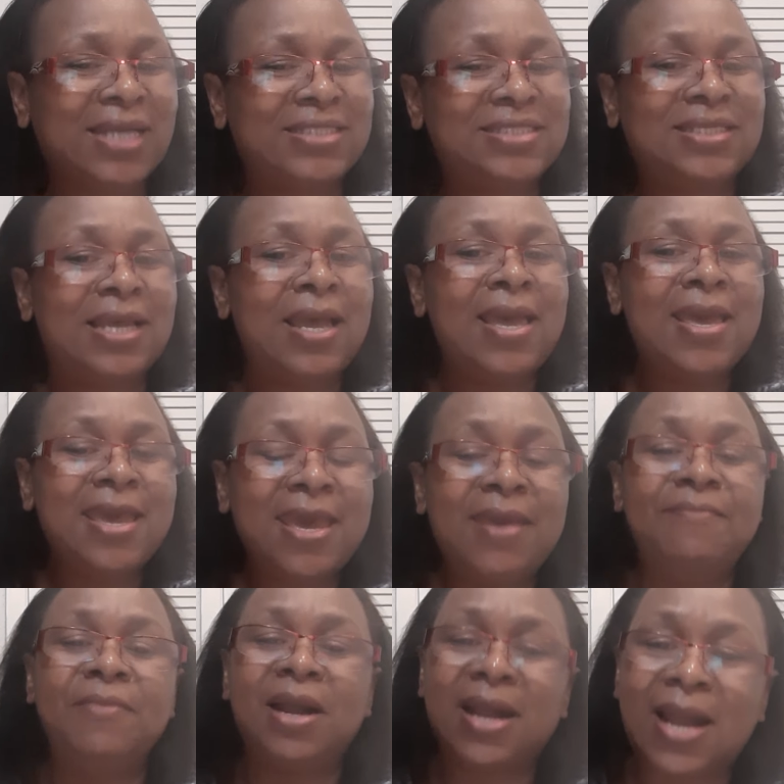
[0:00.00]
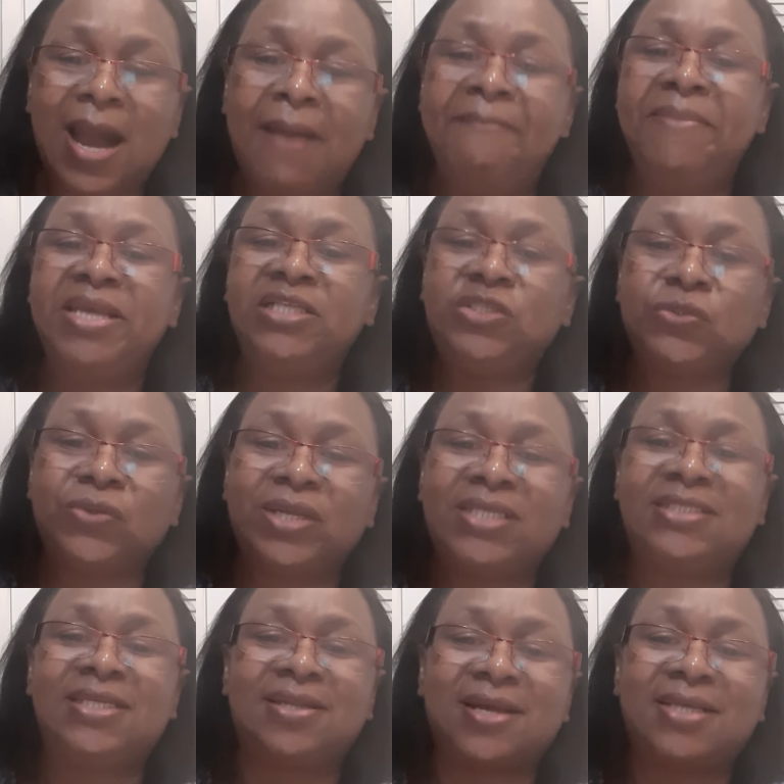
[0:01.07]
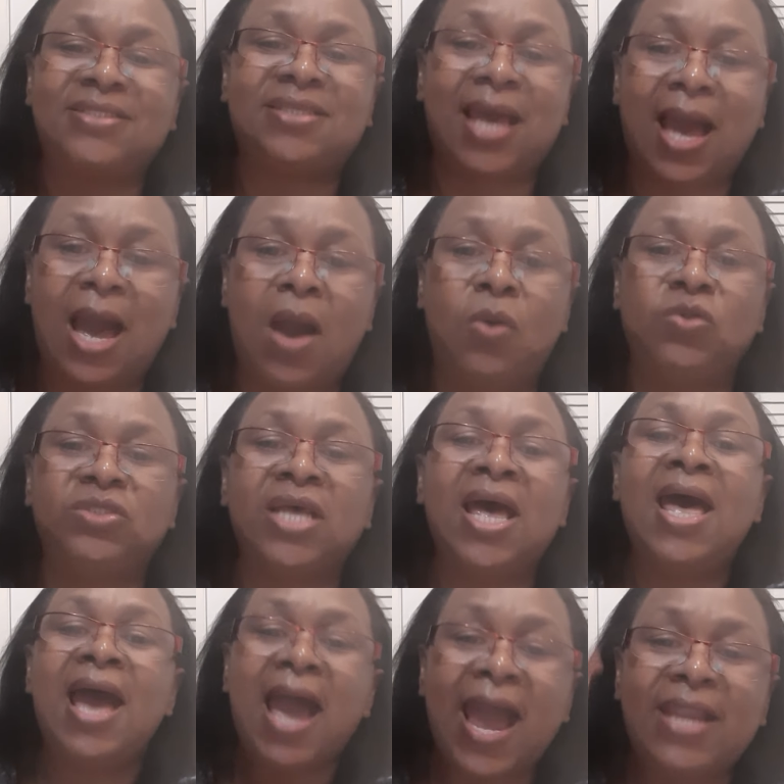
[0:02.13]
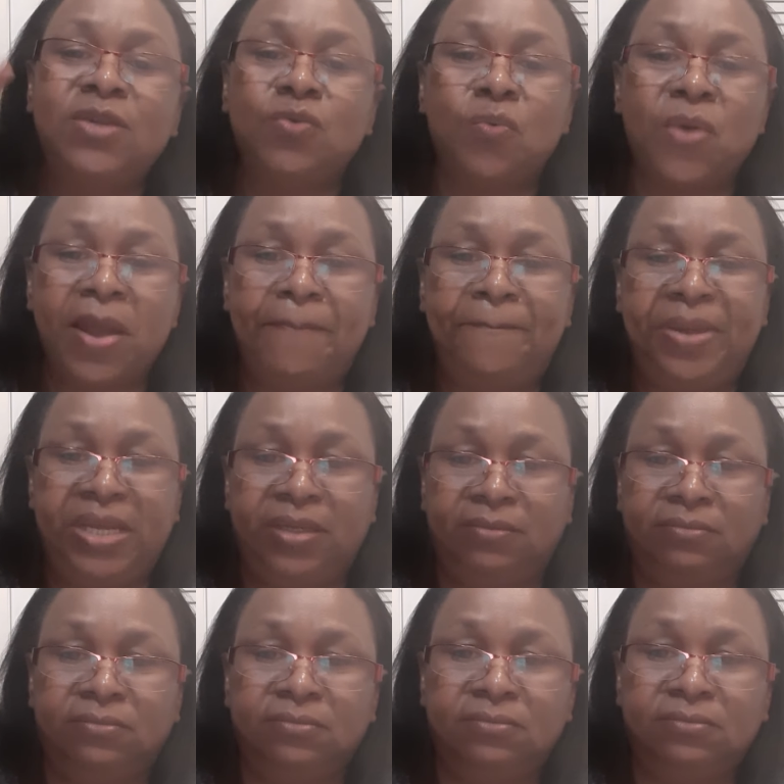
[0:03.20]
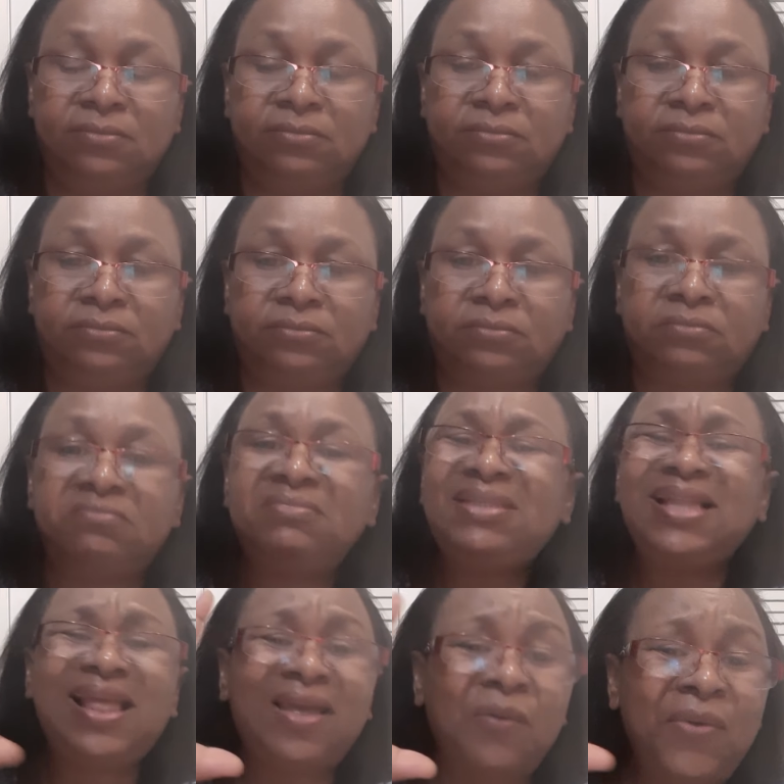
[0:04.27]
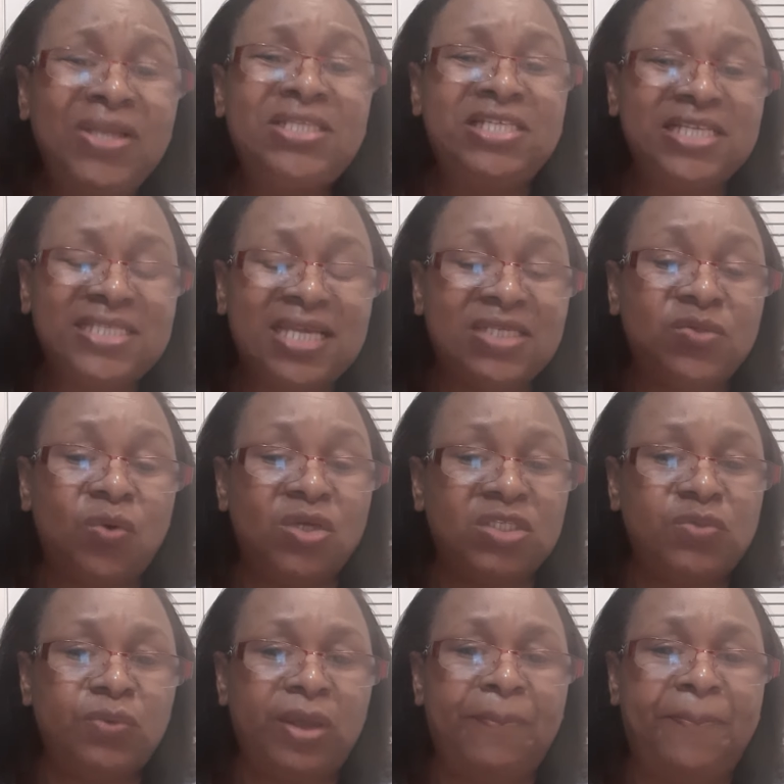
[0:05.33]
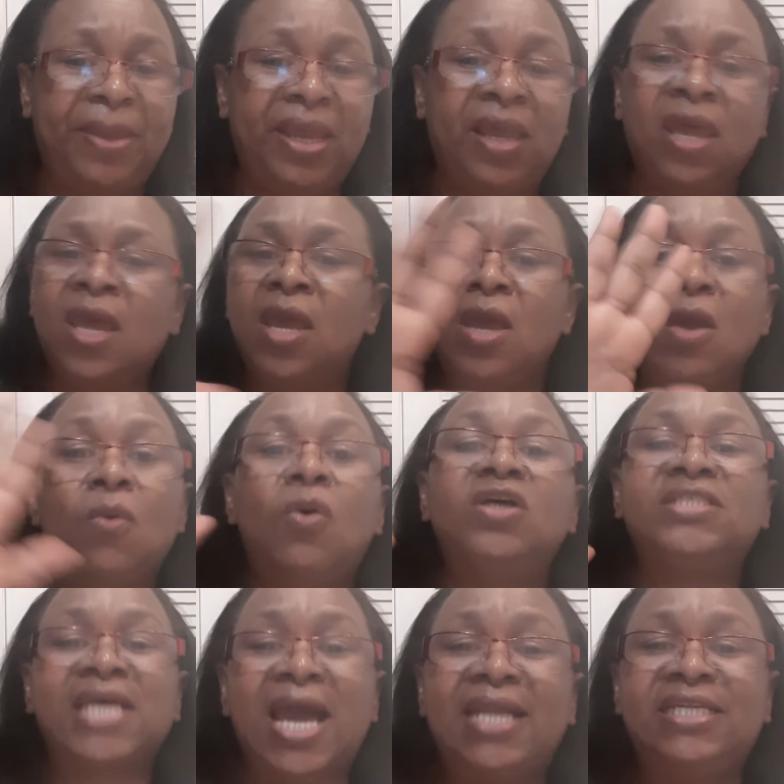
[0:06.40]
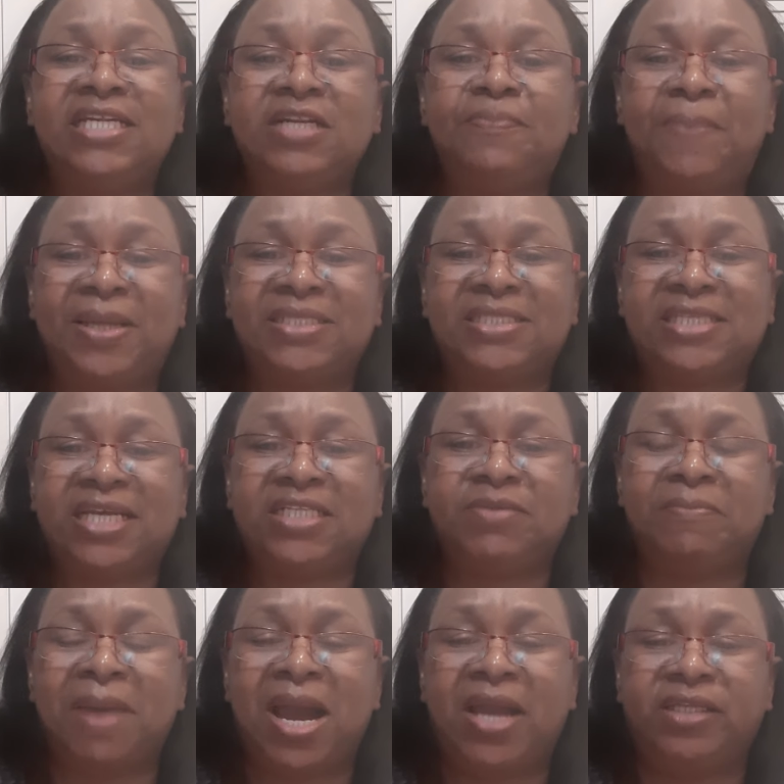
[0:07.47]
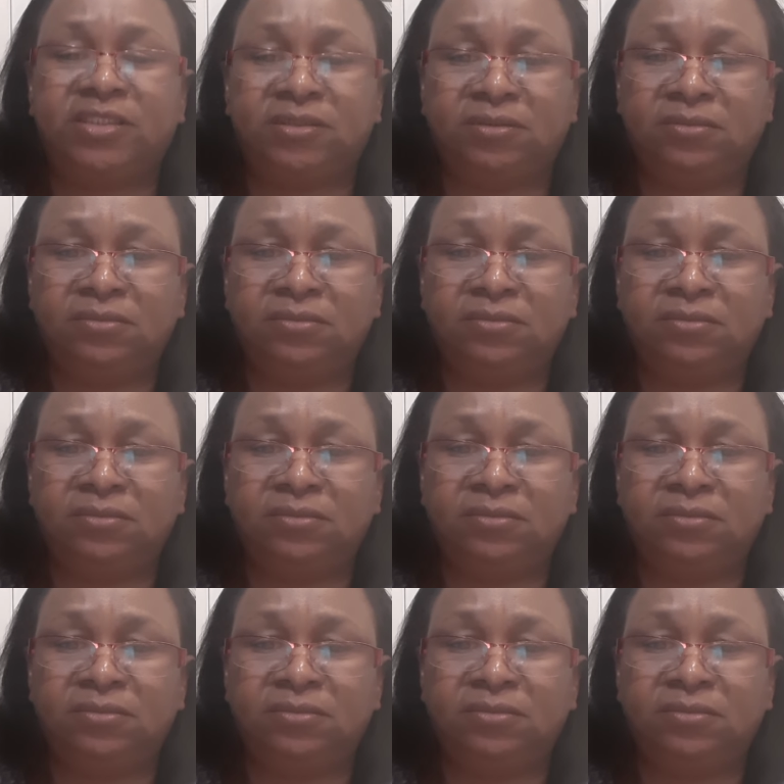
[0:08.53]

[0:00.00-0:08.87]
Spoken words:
at him coming to Lazarus' house and weeping. When Jesus was weeping, he was 100% man.